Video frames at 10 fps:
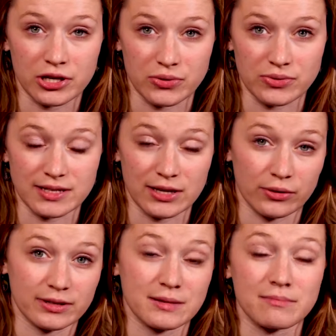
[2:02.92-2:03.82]
used in
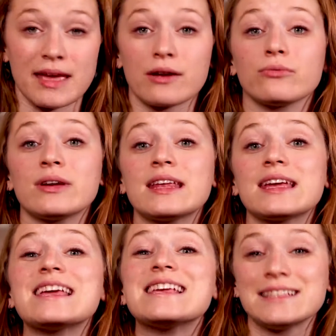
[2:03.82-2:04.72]
order to make
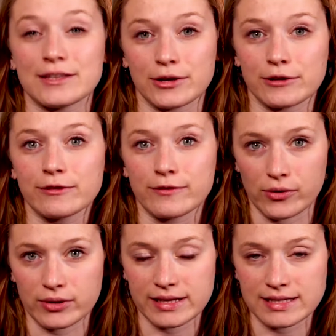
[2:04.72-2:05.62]
reading easier for
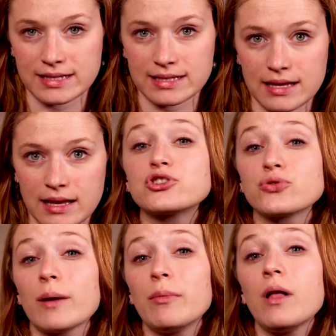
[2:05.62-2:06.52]
vocalists. The
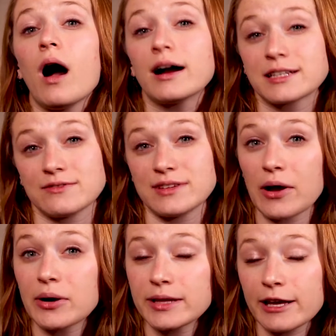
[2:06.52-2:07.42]
treble octave
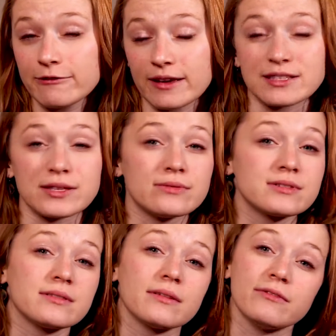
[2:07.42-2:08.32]
down clef is
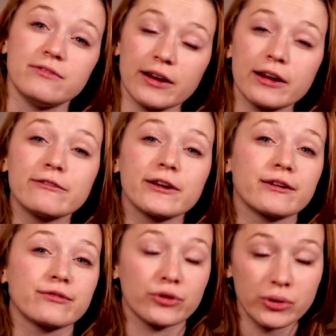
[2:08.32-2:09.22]
used very,
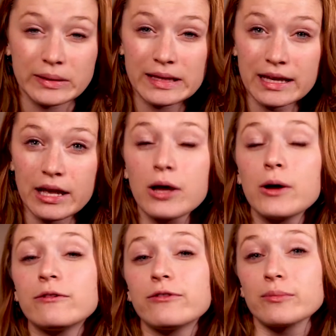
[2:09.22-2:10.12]
very frequently
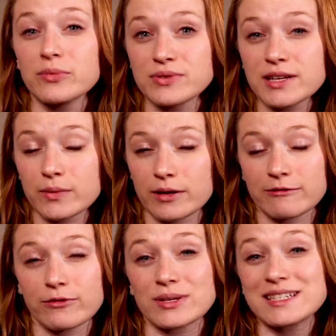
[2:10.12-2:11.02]
for music
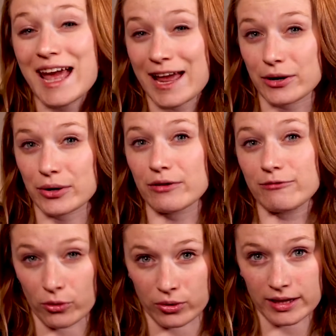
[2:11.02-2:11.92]
written for tenor
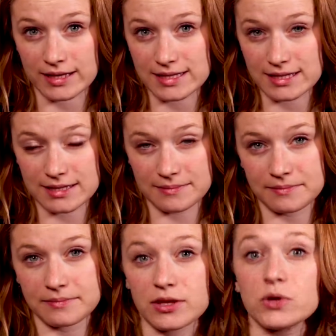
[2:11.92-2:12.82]
vocalists.
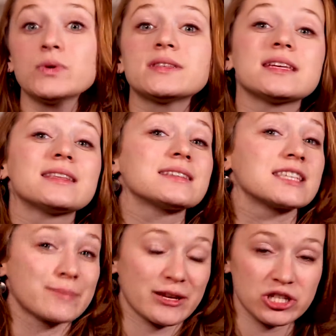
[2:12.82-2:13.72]
You will see this
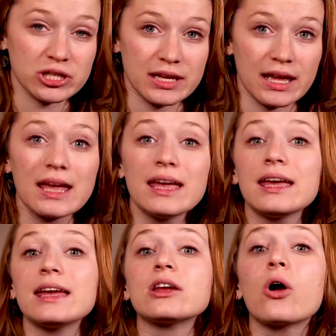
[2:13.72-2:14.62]
especially
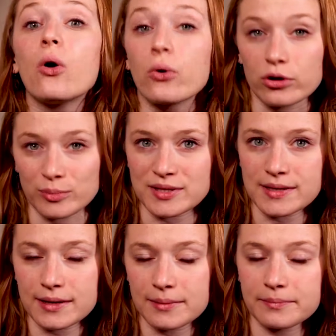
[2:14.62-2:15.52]
in choral
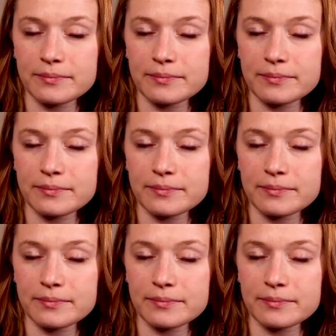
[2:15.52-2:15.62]
music.